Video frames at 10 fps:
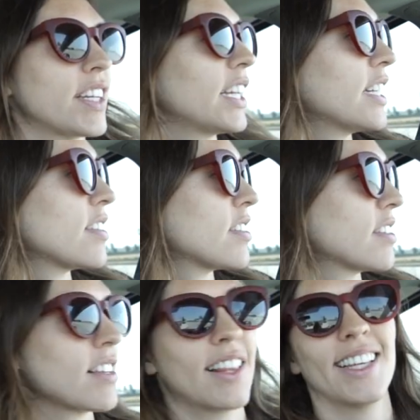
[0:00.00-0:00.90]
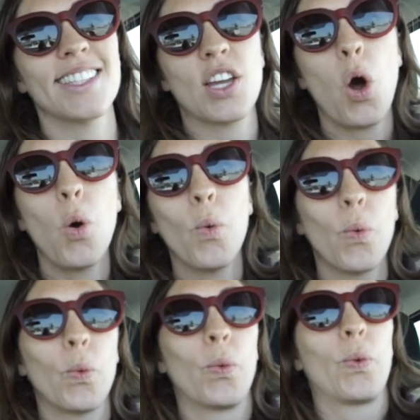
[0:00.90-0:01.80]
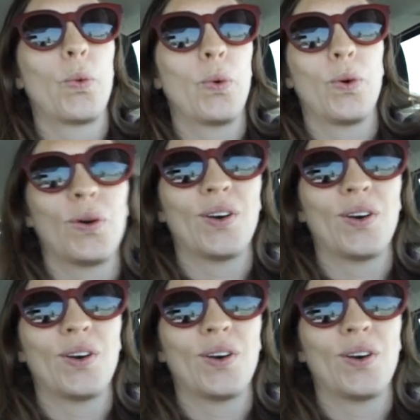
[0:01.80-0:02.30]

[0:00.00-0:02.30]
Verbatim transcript: Vegas. Let's go. Let's go.